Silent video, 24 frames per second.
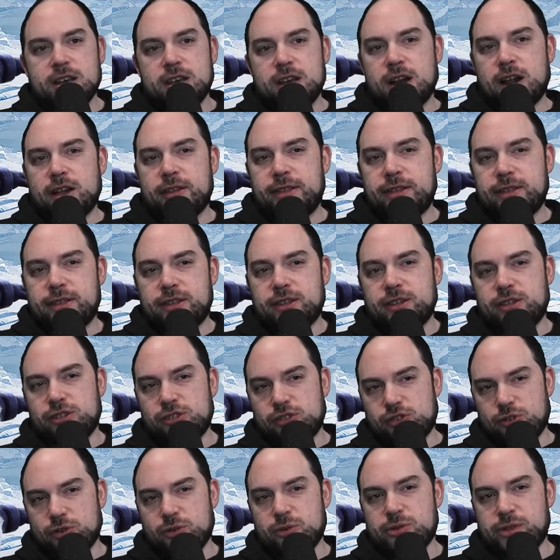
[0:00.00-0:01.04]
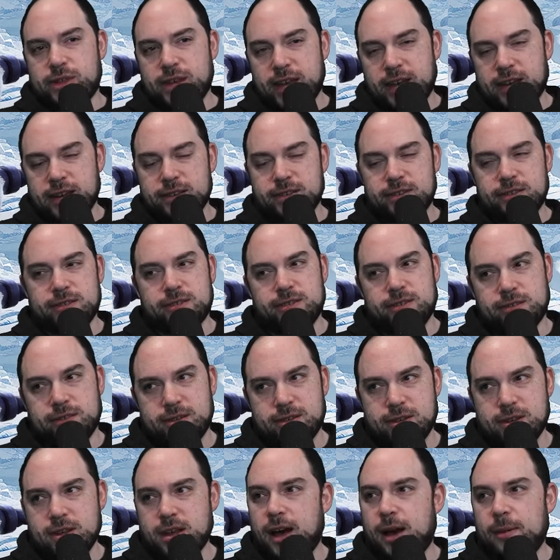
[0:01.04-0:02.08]
You know, the truth is,
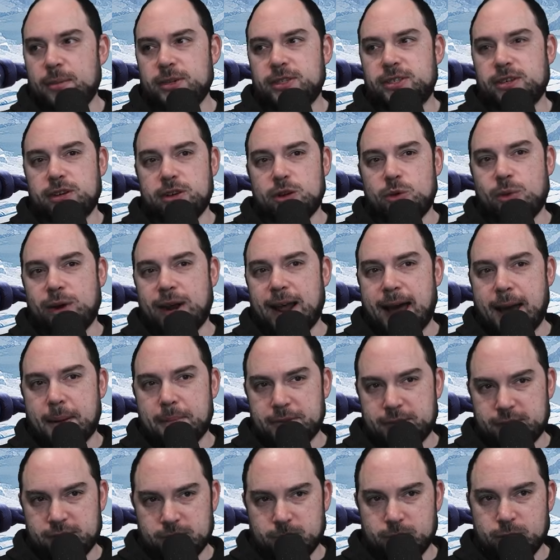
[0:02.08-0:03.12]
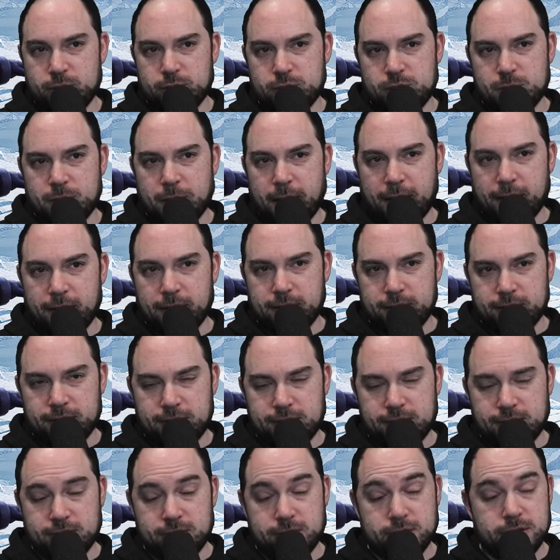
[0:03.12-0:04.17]
I'm going to tell you what happens to most
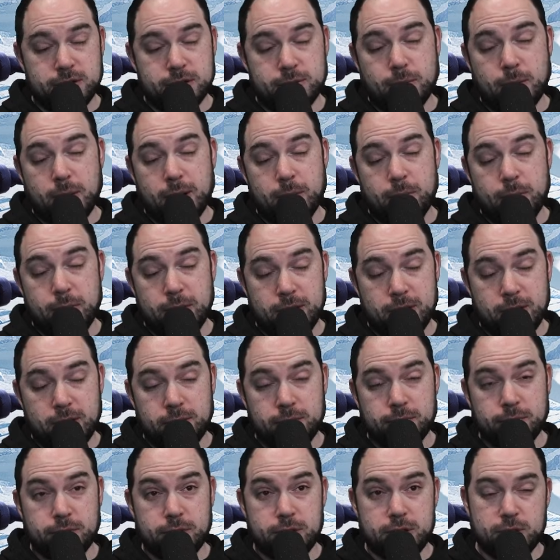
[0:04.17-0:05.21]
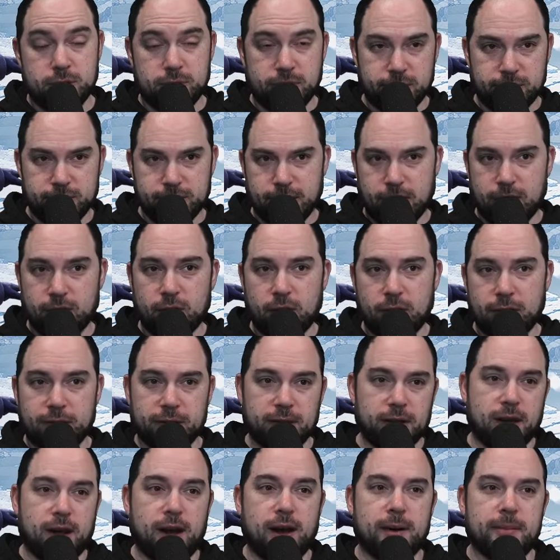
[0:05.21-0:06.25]
spenders. This is just my opinion, but you sound off in
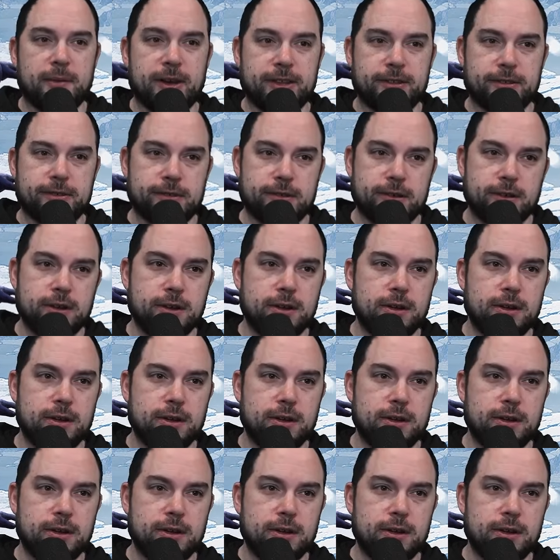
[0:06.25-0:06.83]
the comments.